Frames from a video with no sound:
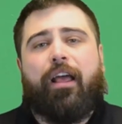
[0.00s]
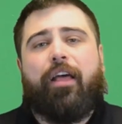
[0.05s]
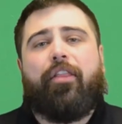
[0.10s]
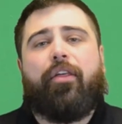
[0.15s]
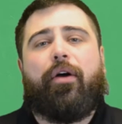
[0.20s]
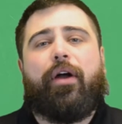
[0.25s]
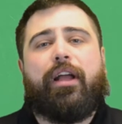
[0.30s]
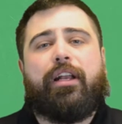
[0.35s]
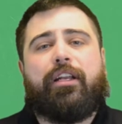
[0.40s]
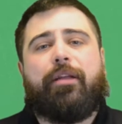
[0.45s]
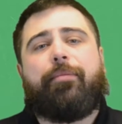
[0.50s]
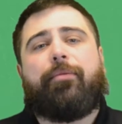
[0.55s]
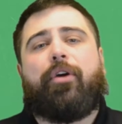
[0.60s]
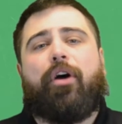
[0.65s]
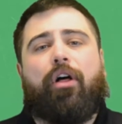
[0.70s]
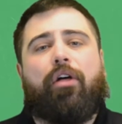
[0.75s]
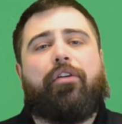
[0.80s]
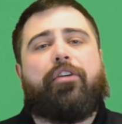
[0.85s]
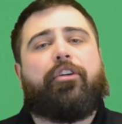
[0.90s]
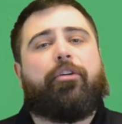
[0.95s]
they'll end up
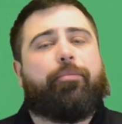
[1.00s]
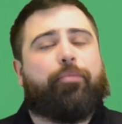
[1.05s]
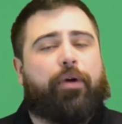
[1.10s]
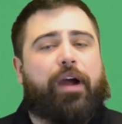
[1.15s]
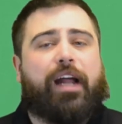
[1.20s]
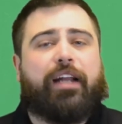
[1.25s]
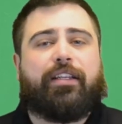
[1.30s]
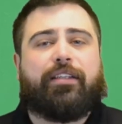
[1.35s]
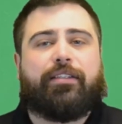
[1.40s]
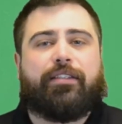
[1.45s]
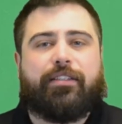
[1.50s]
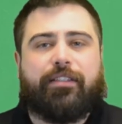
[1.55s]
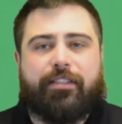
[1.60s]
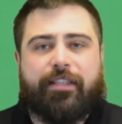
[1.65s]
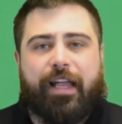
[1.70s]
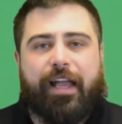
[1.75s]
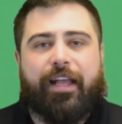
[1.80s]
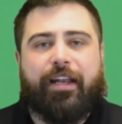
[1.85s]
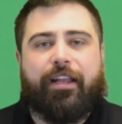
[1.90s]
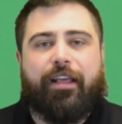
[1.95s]
calling your practice
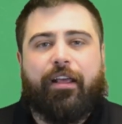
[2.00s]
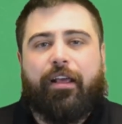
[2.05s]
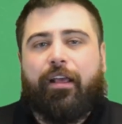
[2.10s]
instead.